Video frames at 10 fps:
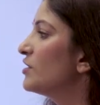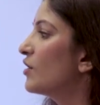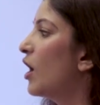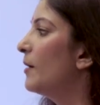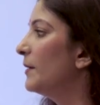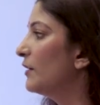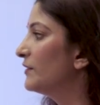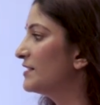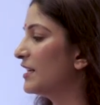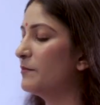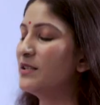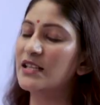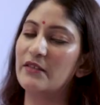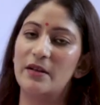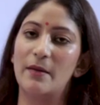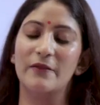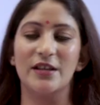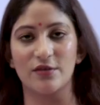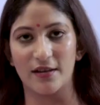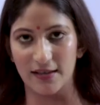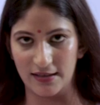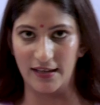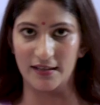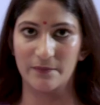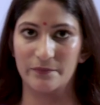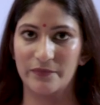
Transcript: So how many of the statements given above is or are correct?